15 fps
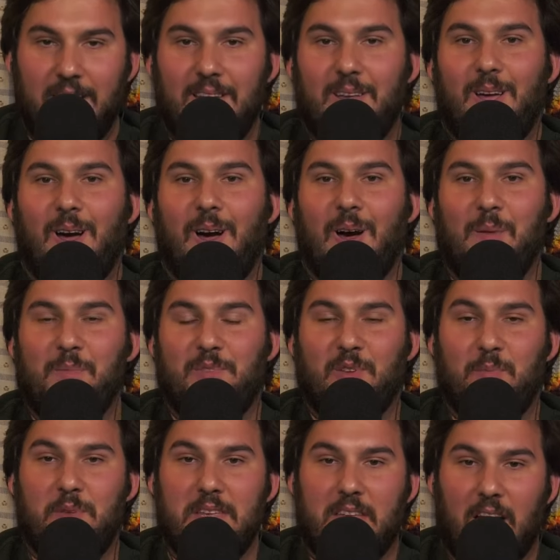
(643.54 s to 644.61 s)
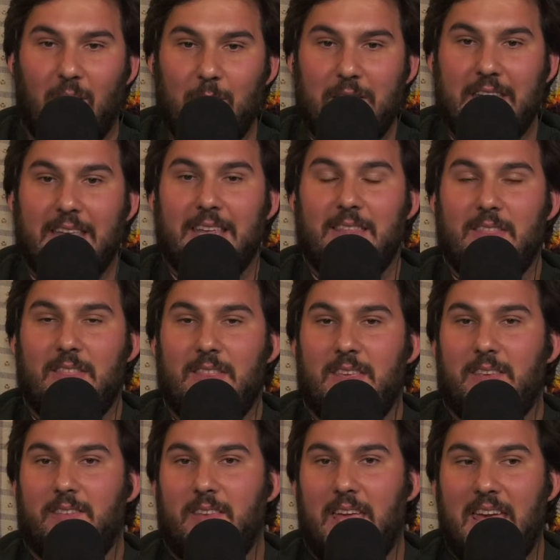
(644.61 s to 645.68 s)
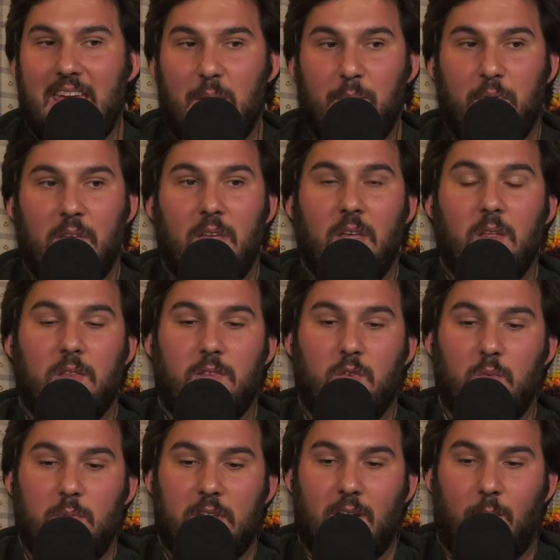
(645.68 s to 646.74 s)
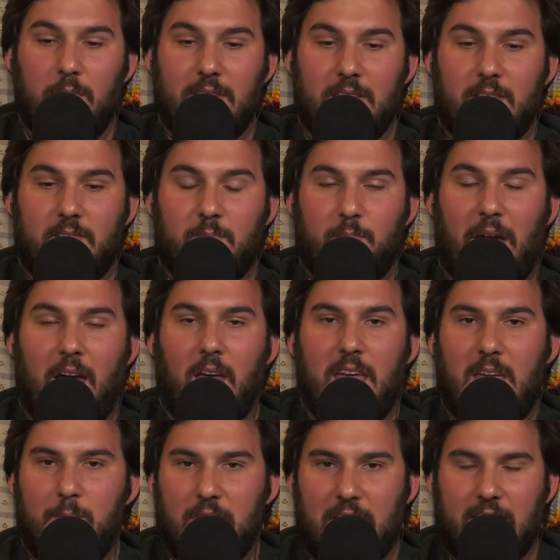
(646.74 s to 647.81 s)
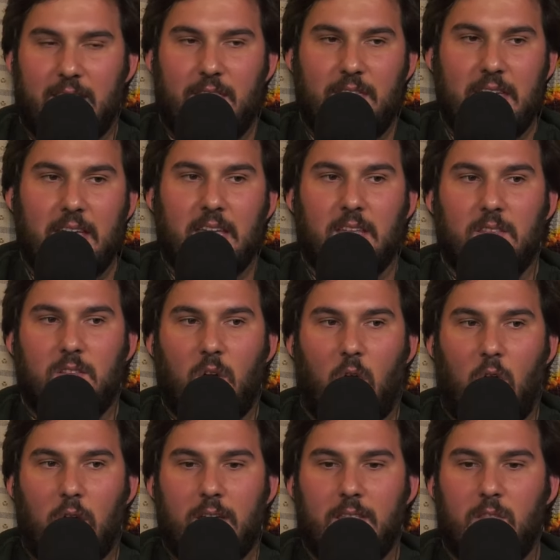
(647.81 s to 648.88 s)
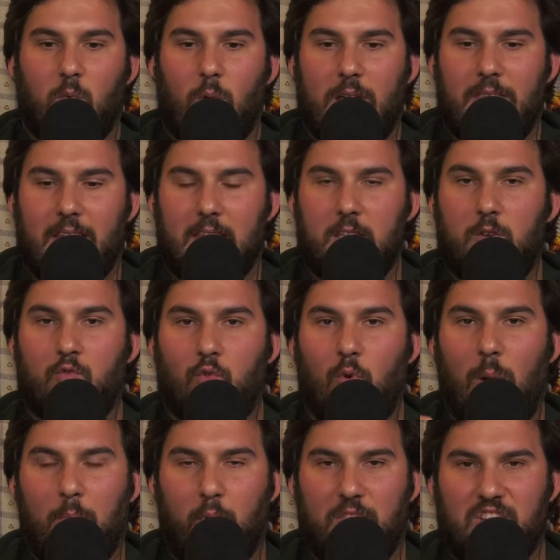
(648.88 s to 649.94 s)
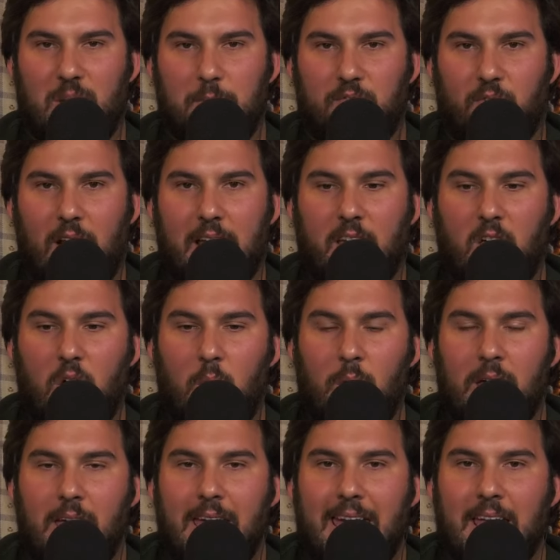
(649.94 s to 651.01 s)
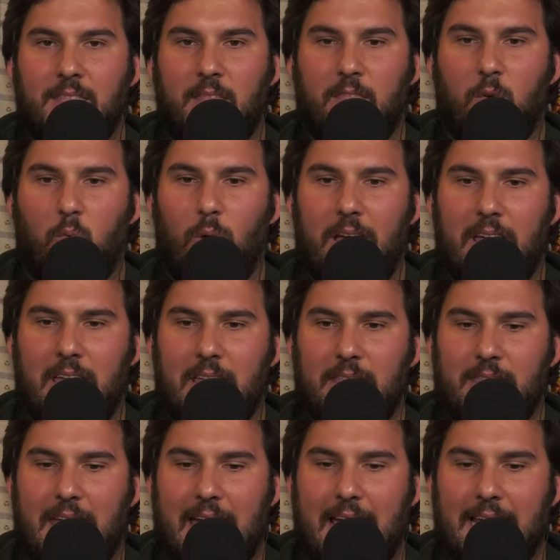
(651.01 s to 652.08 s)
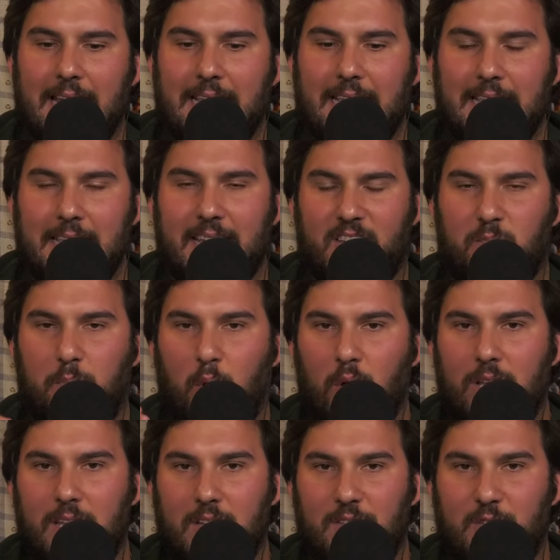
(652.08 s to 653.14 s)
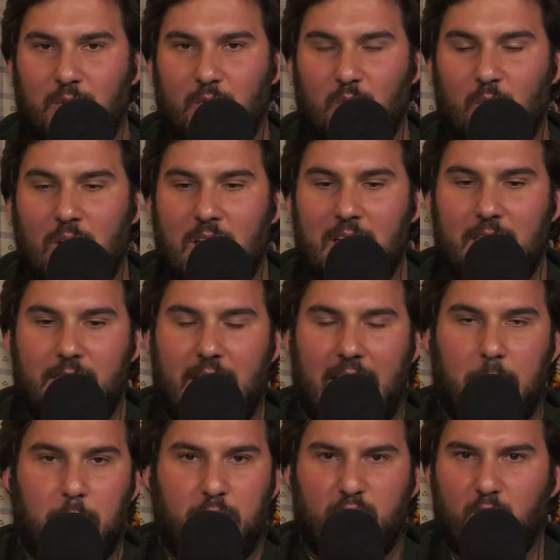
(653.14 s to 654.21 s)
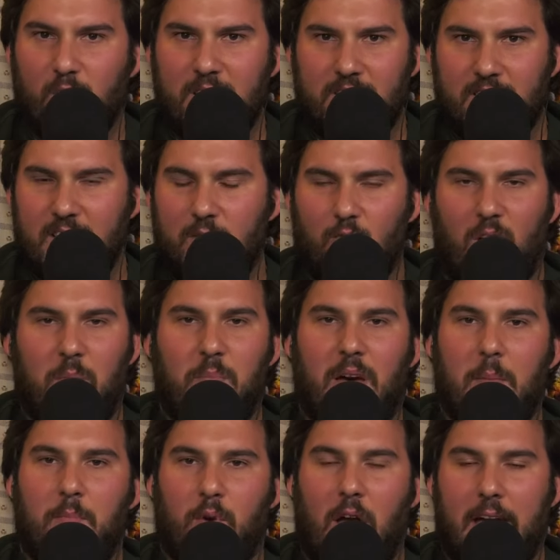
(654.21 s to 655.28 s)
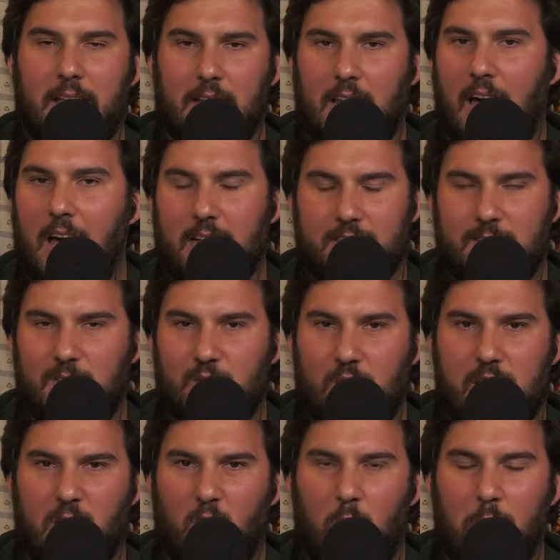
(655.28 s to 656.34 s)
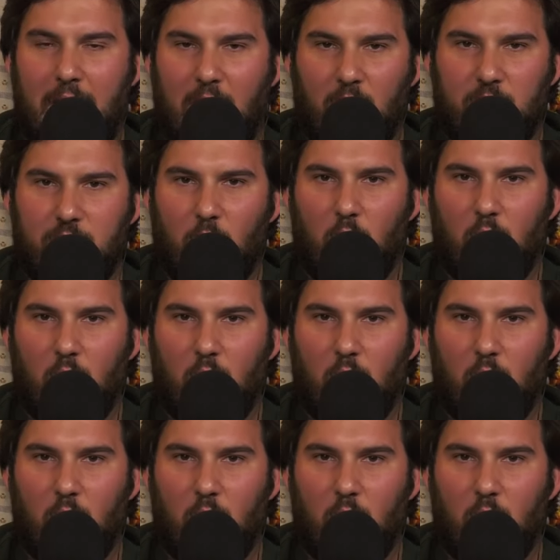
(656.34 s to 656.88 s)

to becoming this ape, to becoming this ape that can think and talk, and the way that he grew up with James Franco, and then the way that he gets put into that prison run by Brian Cox and Draco Malfoy.